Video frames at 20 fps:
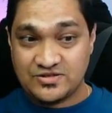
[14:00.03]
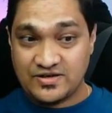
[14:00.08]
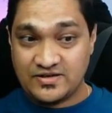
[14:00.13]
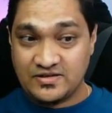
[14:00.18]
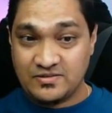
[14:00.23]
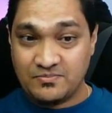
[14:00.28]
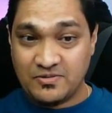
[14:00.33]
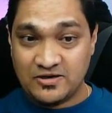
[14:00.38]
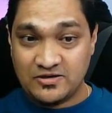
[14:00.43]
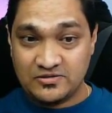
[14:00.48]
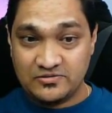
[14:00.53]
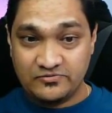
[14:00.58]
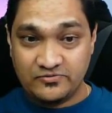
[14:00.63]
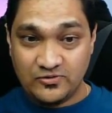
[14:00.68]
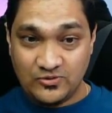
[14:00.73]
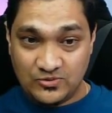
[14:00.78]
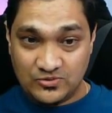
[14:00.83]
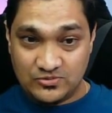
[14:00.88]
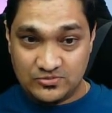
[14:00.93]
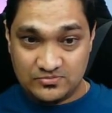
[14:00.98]
try the button
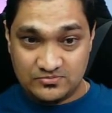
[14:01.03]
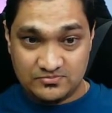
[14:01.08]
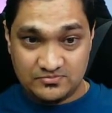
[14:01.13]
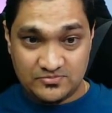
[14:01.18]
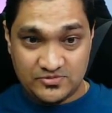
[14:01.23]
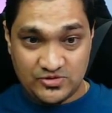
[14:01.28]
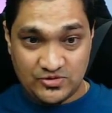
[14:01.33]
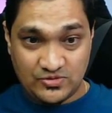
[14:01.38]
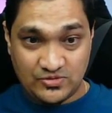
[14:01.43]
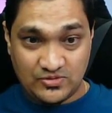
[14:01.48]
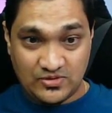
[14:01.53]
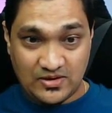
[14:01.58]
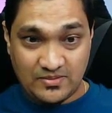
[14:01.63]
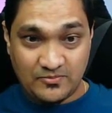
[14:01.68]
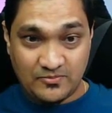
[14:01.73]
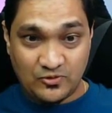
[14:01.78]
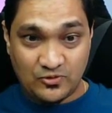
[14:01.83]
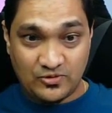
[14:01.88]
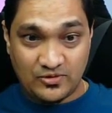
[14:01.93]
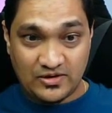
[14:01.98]
4. So I'm
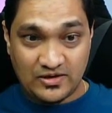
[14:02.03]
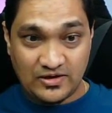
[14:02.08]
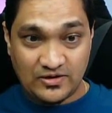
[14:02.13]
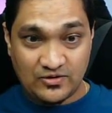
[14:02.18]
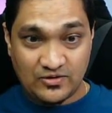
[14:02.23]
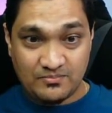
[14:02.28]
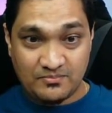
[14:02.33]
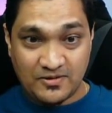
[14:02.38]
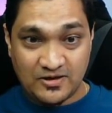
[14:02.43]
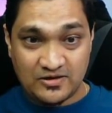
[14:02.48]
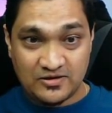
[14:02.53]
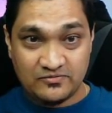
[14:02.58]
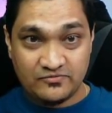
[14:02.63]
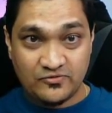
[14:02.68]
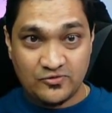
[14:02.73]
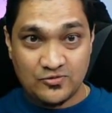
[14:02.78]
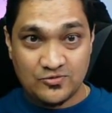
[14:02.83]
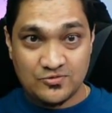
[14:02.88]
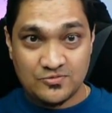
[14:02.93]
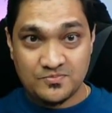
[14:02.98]
going to click on button
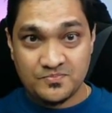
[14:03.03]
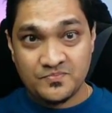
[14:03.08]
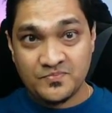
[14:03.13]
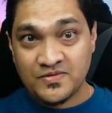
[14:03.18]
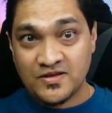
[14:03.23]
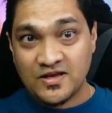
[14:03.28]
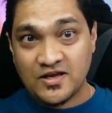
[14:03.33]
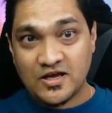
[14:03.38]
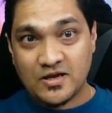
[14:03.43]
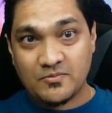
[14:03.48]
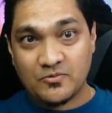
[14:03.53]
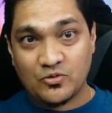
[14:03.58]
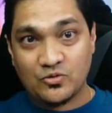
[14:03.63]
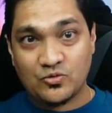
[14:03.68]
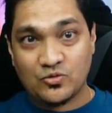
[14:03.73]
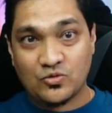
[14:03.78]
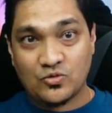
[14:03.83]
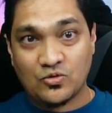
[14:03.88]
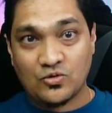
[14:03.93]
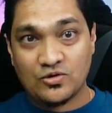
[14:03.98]
4. I'm going
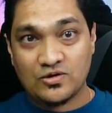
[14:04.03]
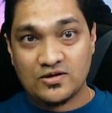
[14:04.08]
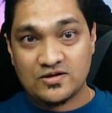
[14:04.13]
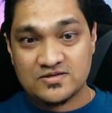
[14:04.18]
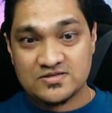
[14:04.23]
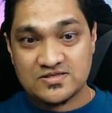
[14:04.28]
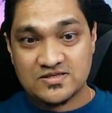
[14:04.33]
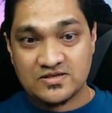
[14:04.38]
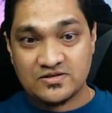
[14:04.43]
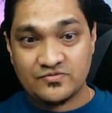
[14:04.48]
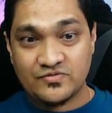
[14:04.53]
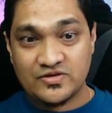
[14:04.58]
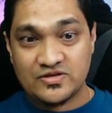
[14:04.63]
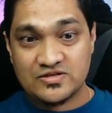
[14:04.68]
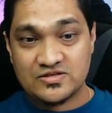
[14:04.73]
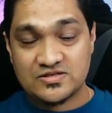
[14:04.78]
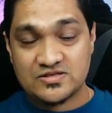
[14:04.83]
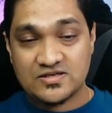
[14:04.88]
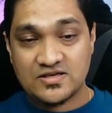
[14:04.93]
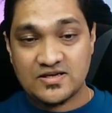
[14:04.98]
to call a
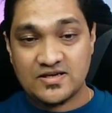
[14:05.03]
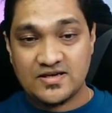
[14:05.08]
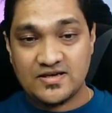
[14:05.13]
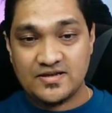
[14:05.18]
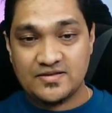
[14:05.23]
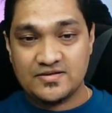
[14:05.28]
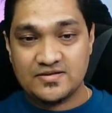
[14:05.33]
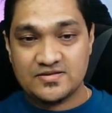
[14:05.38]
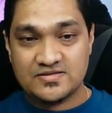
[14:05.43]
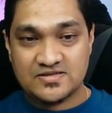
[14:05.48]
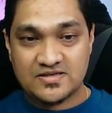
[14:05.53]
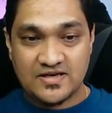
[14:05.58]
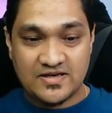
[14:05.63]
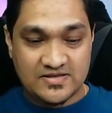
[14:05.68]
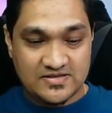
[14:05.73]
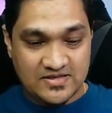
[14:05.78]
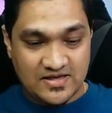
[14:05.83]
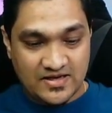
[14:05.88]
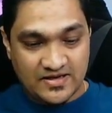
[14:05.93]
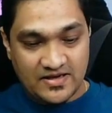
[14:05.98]
service. In this case,
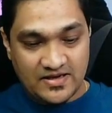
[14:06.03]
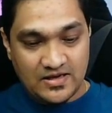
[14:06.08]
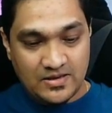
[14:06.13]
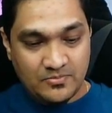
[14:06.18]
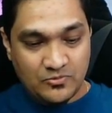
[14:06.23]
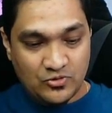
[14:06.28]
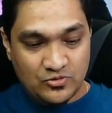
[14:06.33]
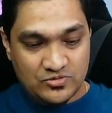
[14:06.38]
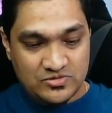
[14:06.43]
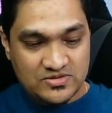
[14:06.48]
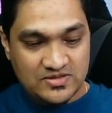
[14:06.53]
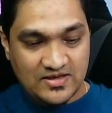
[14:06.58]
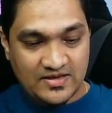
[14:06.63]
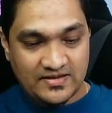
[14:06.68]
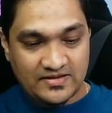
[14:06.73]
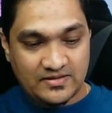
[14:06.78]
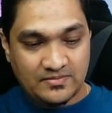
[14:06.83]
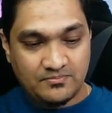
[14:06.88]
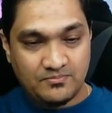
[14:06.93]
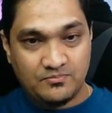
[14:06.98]
again, I'm going to
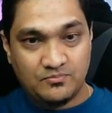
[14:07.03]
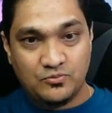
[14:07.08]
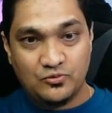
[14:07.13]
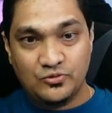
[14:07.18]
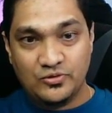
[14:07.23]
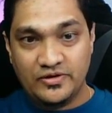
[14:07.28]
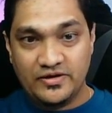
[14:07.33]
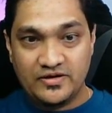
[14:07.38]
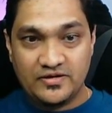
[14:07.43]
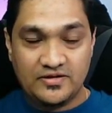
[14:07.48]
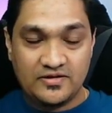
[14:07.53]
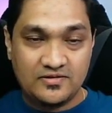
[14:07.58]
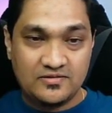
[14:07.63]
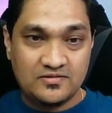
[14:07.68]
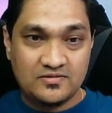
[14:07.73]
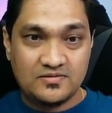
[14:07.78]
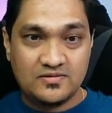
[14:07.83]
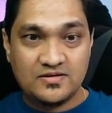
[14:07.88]
select the boolean here.